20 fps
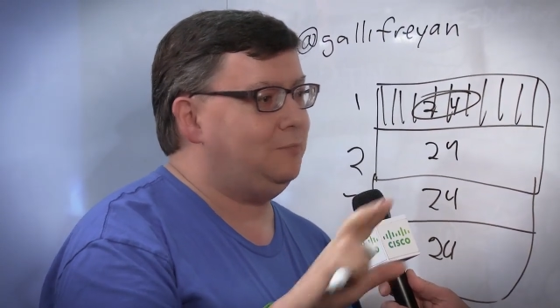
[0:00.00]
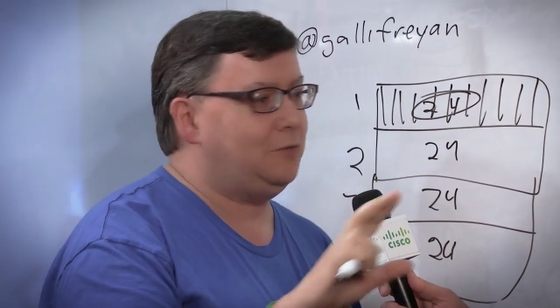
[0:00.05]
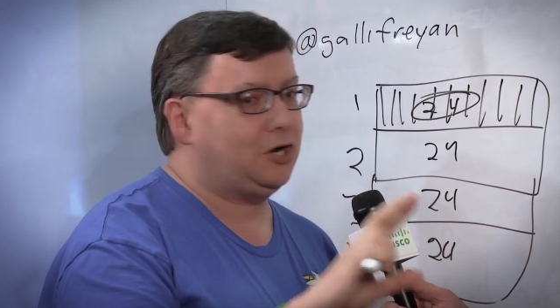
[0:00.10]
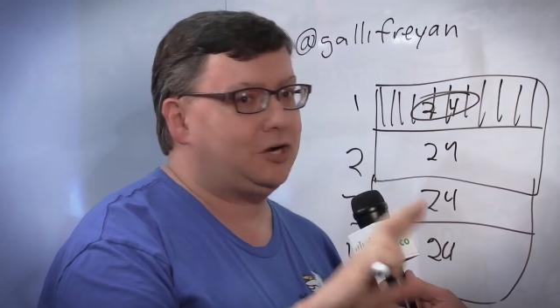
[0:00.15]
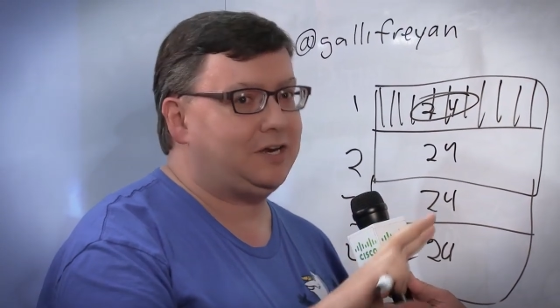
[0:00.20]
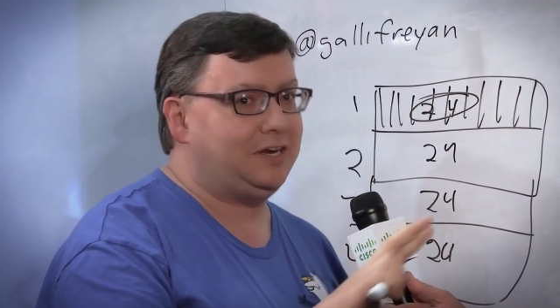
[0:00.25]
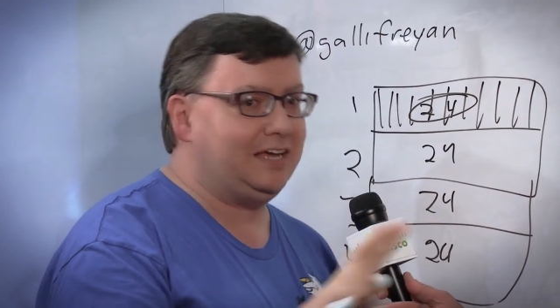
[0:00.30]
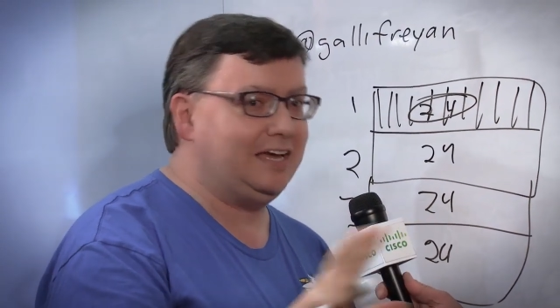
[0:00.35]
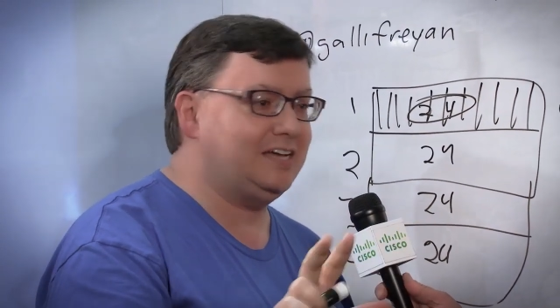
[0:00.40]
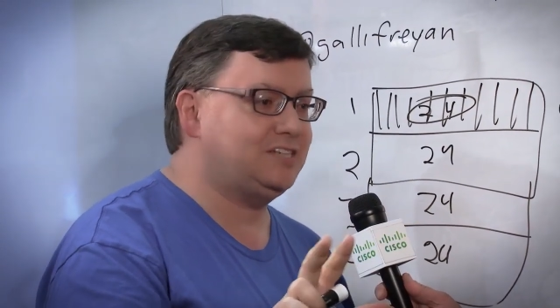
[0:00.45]

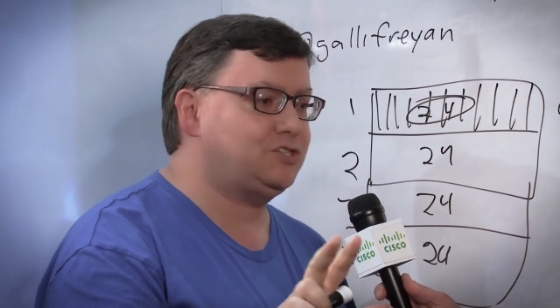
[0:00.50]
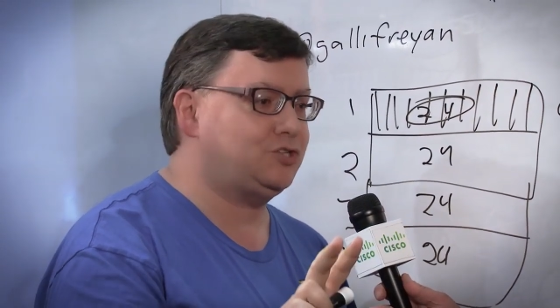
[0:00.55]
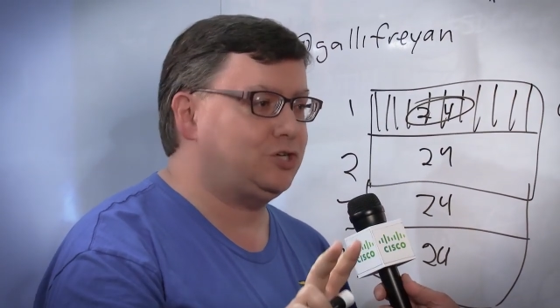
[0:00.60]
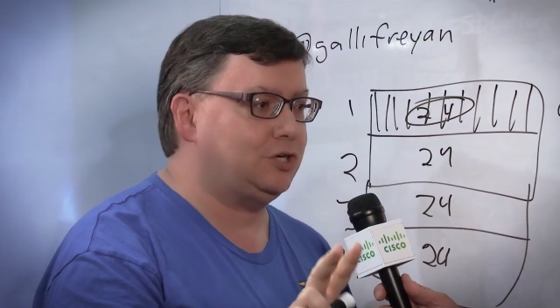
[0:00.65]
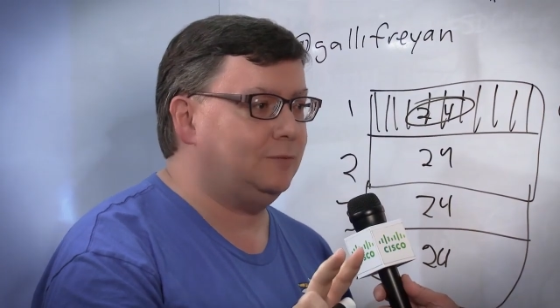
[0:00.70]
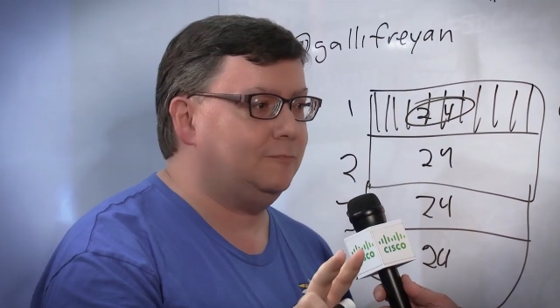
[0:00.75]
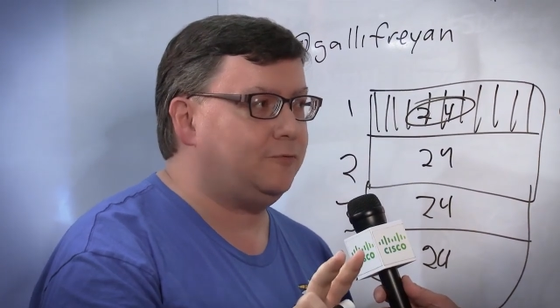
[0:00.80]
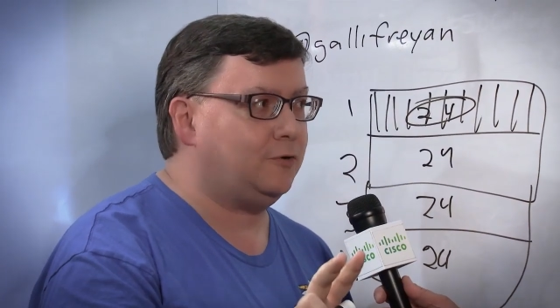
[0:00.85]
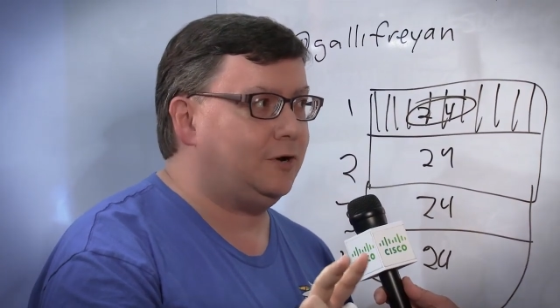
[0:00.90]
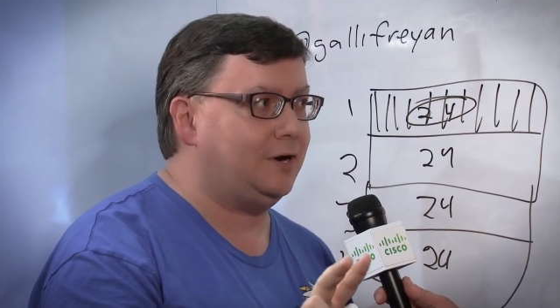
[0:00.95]
marketing has a
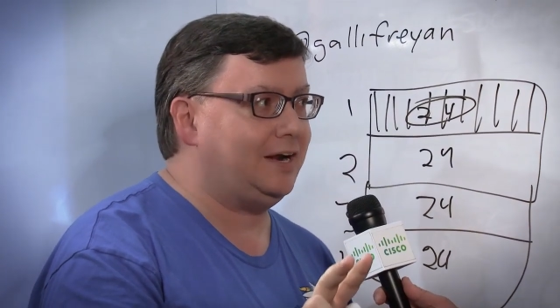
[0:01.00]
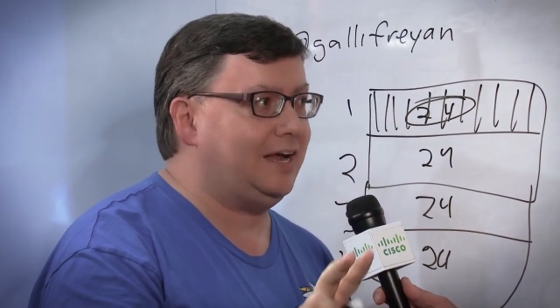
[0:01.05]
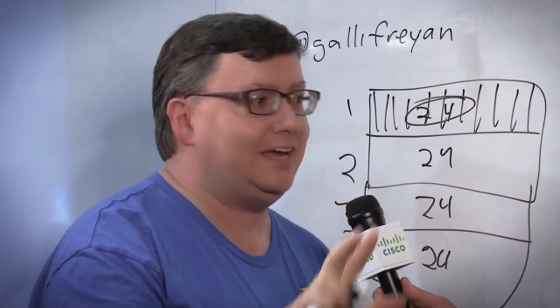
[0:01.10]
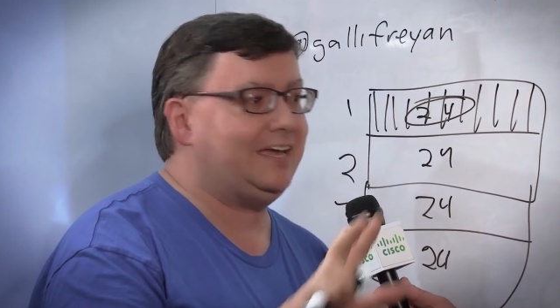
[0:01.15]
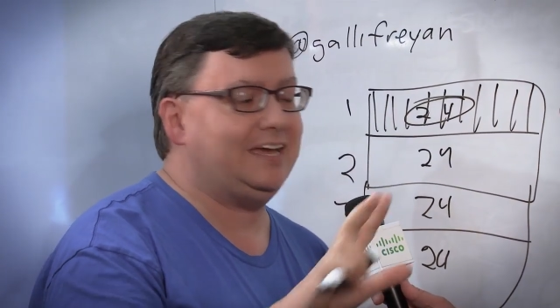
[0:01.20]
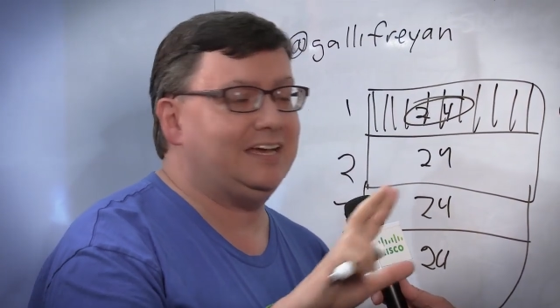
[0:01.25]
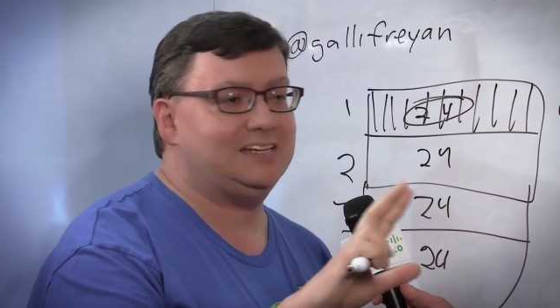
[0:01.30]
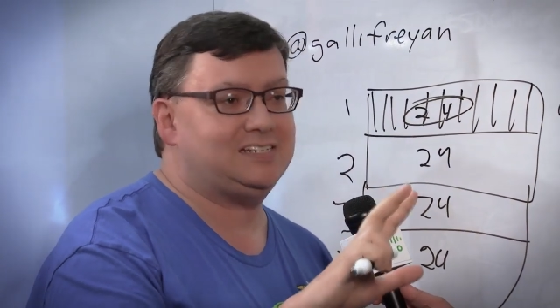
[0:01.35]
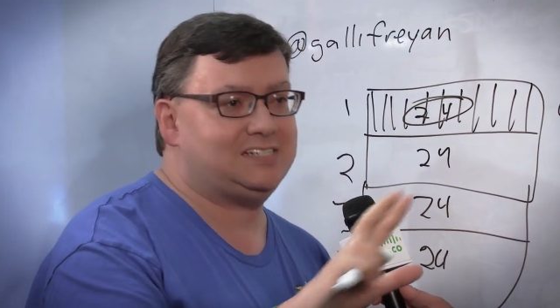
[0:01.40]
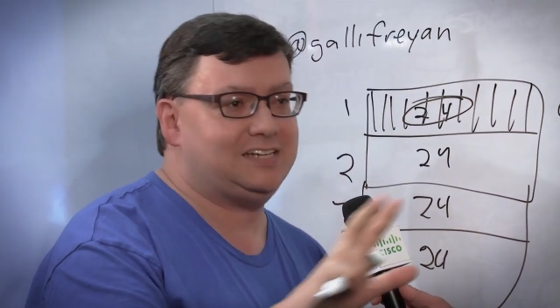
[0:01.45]
term for it, I
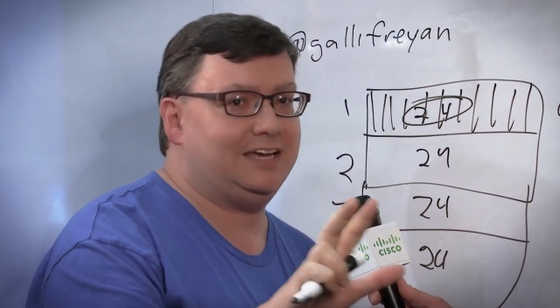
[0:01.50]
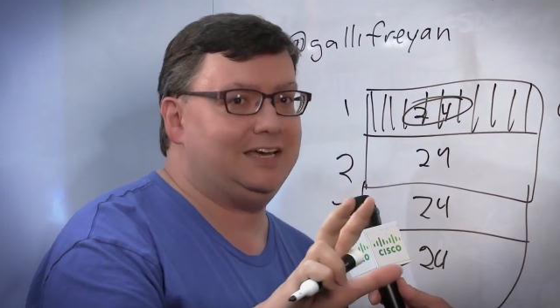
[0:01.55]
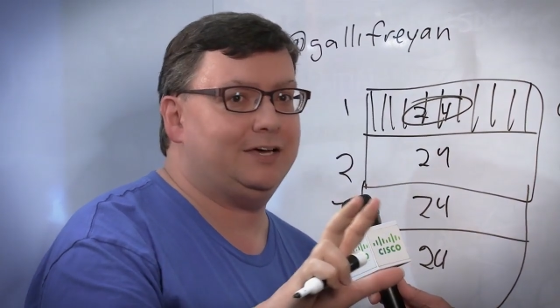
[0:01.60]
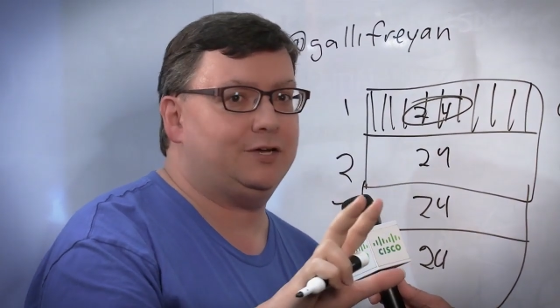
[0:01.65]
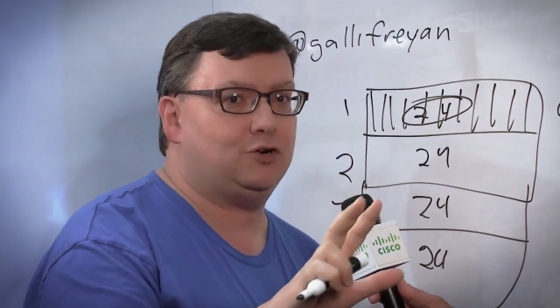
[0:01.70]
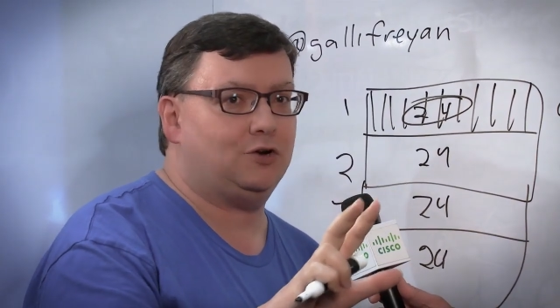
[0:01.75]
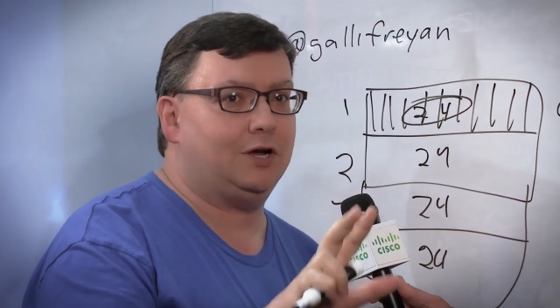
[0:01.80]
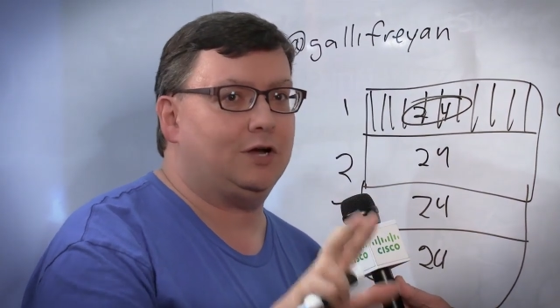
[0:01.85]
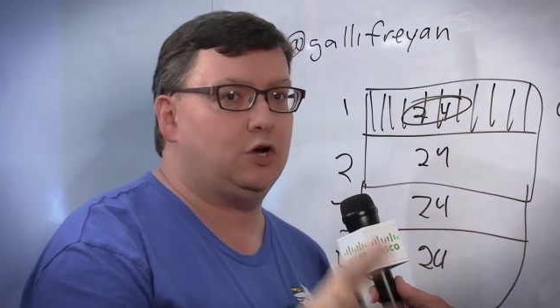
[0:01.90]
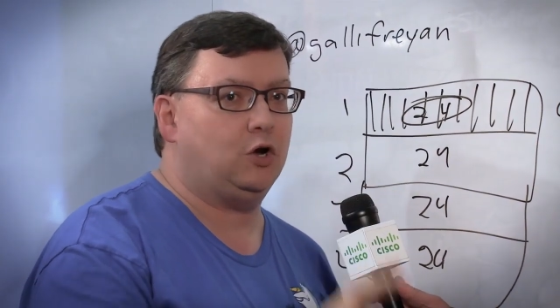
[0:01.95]
can't say
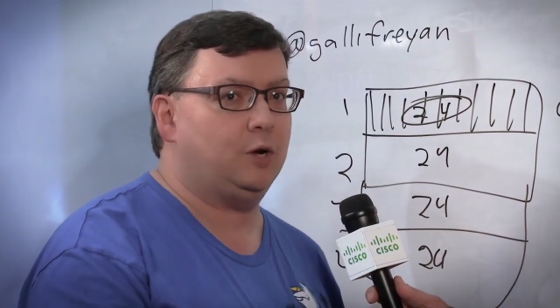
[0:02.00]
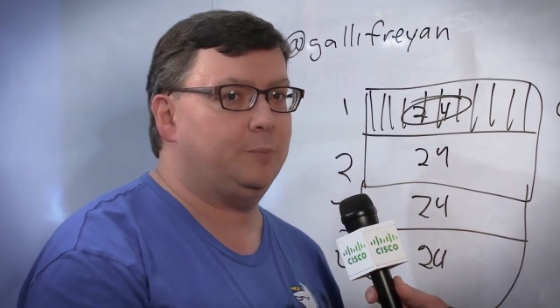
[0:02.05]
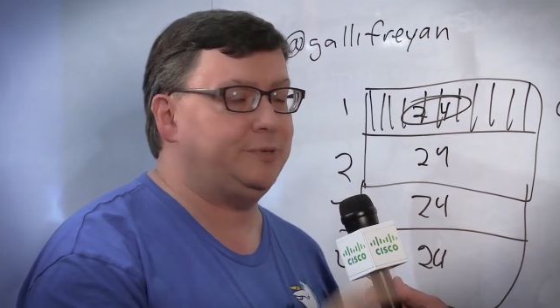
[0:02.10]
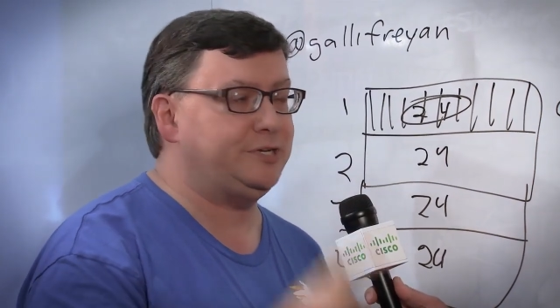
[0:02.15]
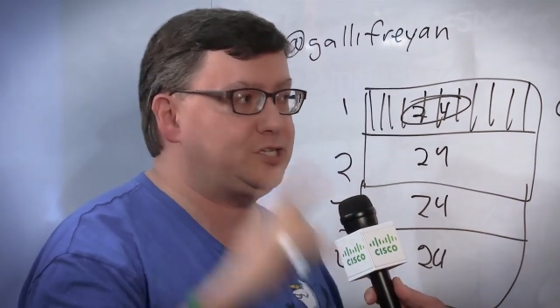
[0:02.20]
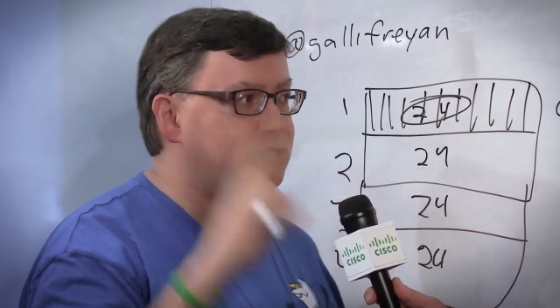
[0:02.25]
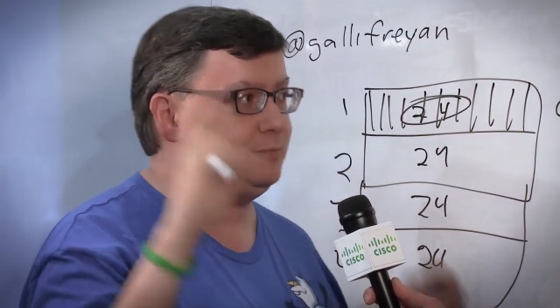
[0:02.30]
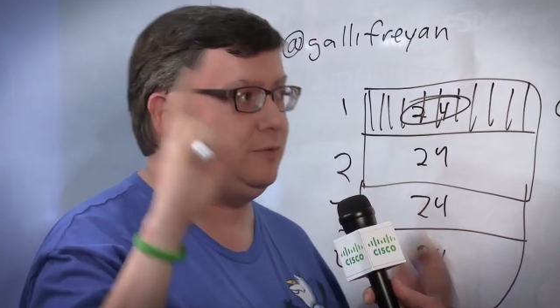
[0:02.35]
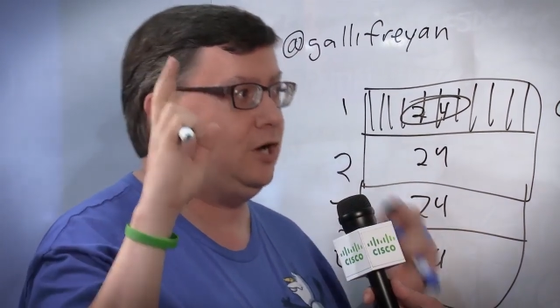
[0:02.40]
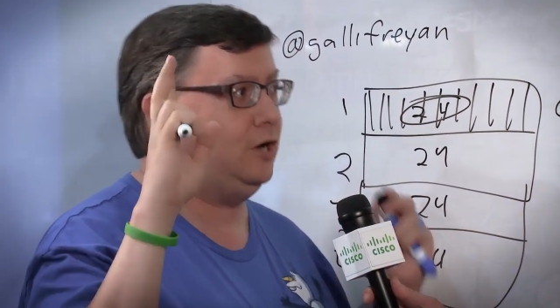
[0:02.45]
it or I'll go up
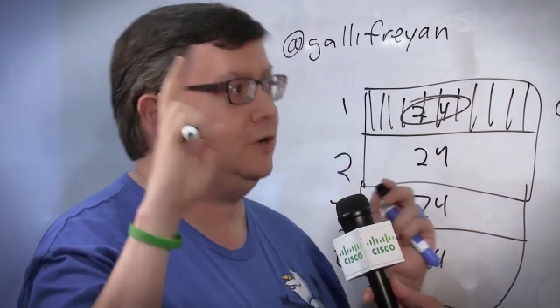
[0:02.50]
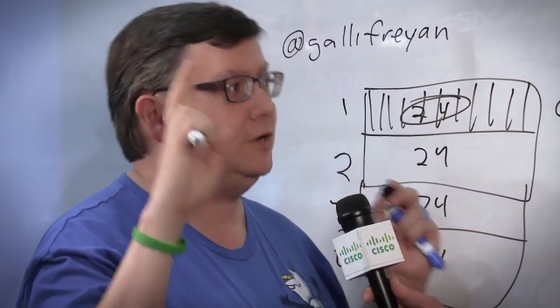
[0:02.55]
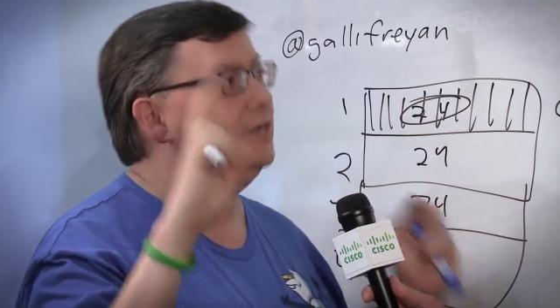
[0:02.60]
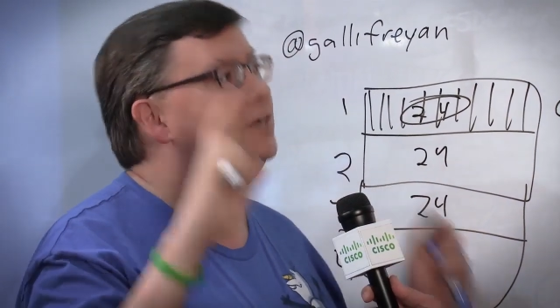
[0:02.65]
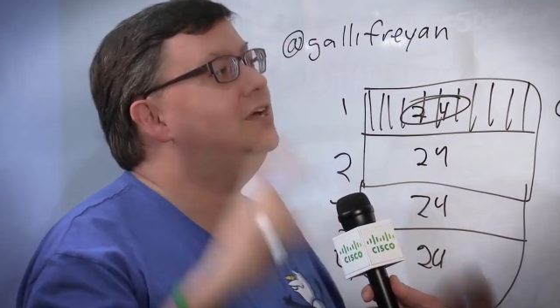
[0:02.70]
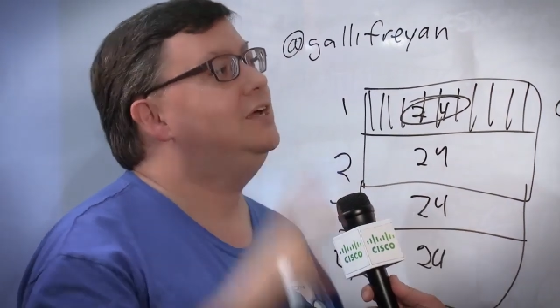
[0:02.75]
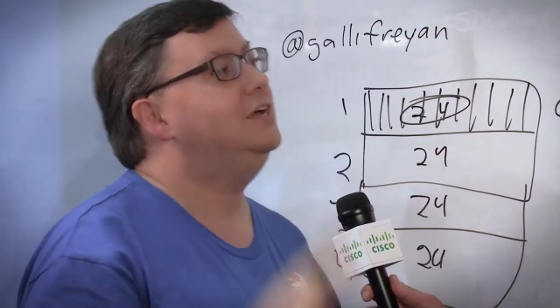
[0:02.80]
in smoke.